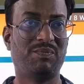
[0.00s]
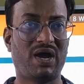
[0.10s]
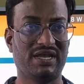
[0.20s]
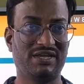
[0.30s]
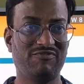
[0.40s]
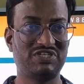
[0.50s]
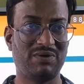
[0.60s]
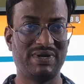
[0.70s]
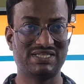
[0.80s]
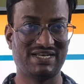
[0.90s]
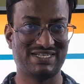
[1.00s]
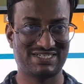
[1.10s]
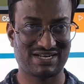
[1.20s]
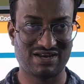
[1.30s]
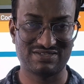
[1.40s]
bye. We shall meet in the
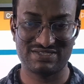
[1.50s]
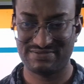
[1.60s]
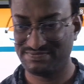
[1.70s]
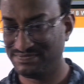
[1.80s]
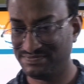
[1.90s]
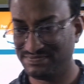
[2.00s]
next class.